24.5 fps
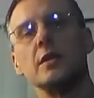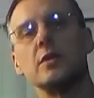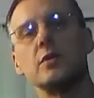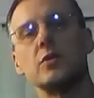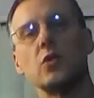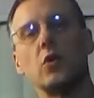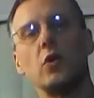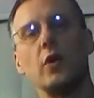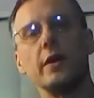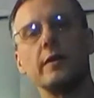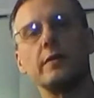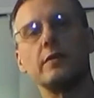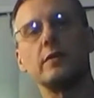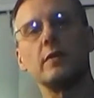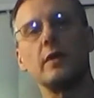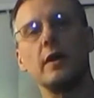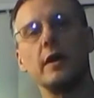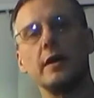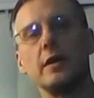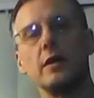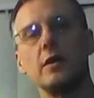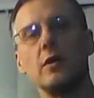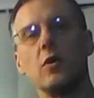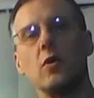So
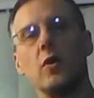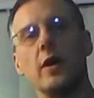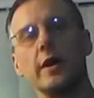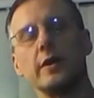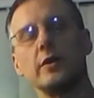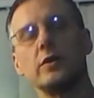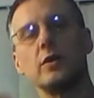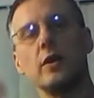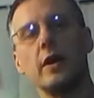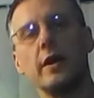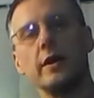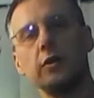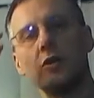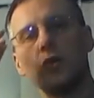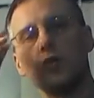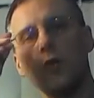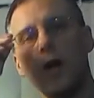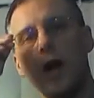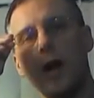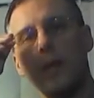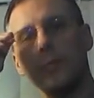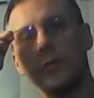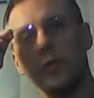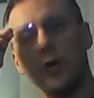I
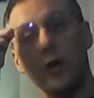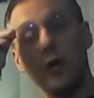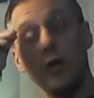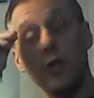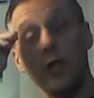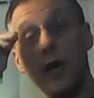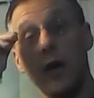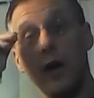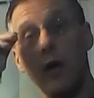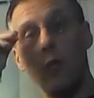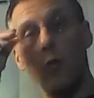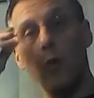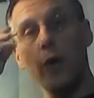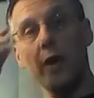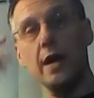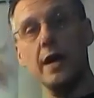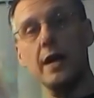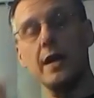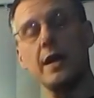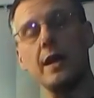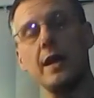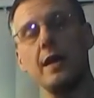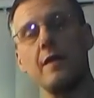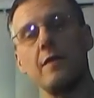dropped all that
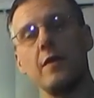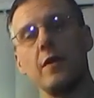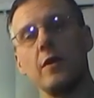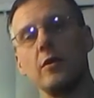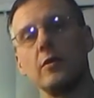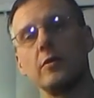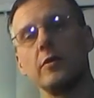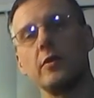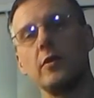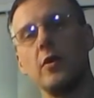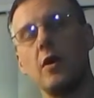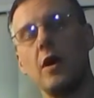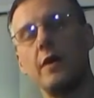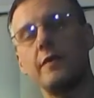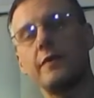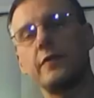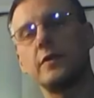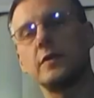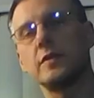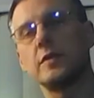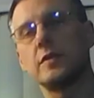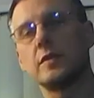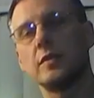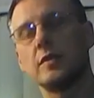weight and I've held it
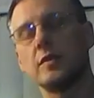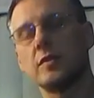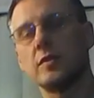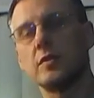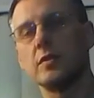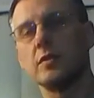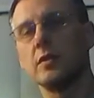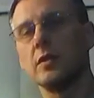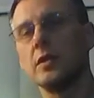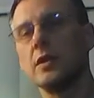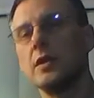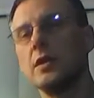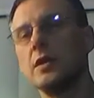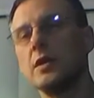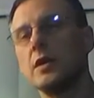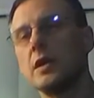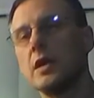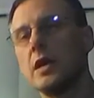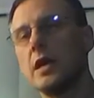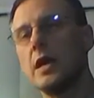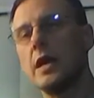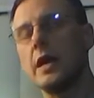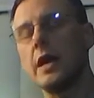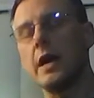off consistently,